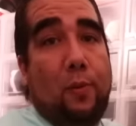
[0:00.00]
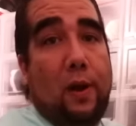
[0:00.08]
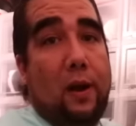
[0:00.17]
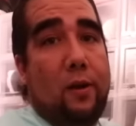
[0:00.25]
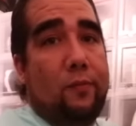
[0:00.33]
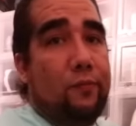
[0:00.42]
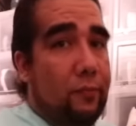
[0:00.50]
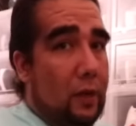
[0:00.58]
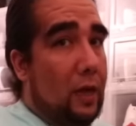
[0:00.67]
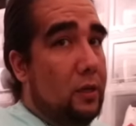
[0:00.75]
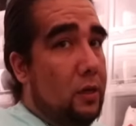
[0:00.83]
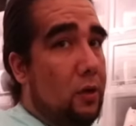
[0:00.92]
pair.
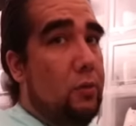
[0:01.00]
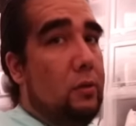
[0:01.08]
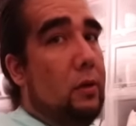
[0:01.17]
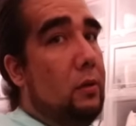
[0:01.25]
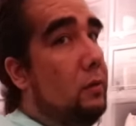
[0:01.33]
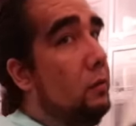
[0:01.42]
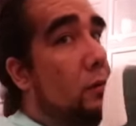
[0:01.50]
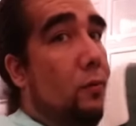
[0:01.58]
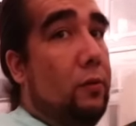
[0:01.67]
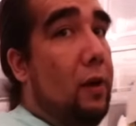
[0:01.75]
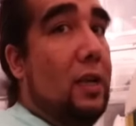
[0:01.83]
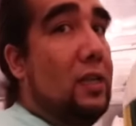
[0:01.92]
I don't.
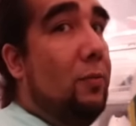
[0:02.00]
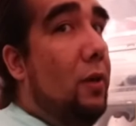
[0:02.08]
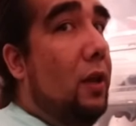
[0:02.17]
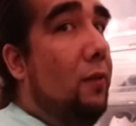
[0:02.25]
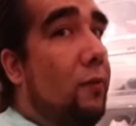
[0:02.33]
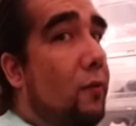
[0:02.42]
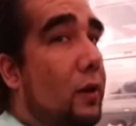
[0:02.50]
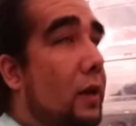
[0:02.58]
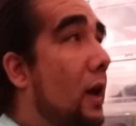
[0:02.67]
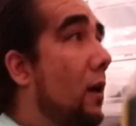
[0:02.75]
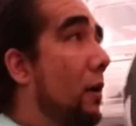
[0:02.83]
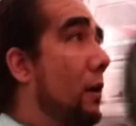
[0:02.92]
Crazy money for it
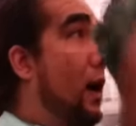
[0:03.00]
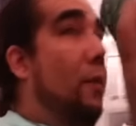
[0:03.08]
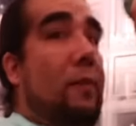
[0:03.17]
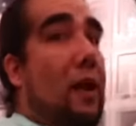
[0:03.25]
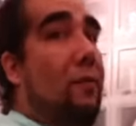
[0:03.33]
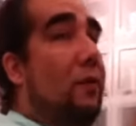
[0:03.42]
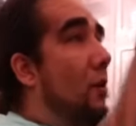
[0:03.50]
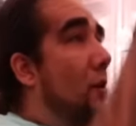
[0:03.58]
now, and I'm never